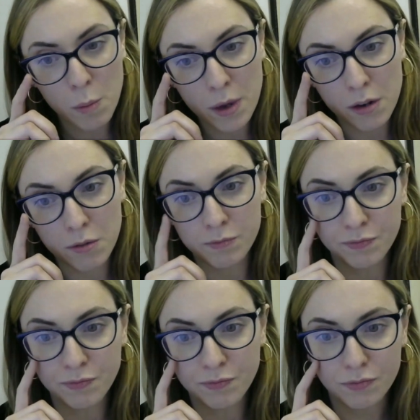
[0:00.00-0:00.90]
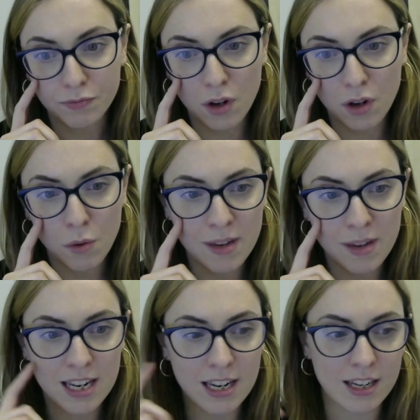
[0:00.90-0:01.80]
women
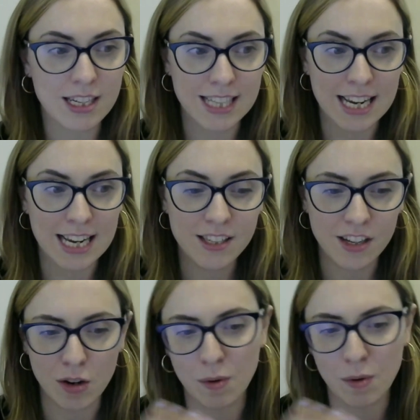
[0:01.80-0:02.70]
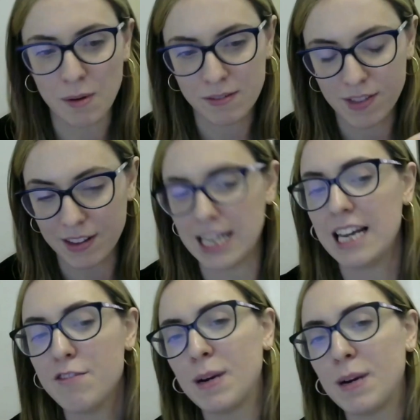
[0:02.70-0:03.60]
desist, when
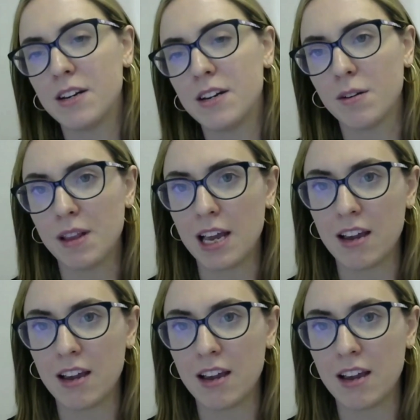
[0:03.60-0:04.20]
they leave prison or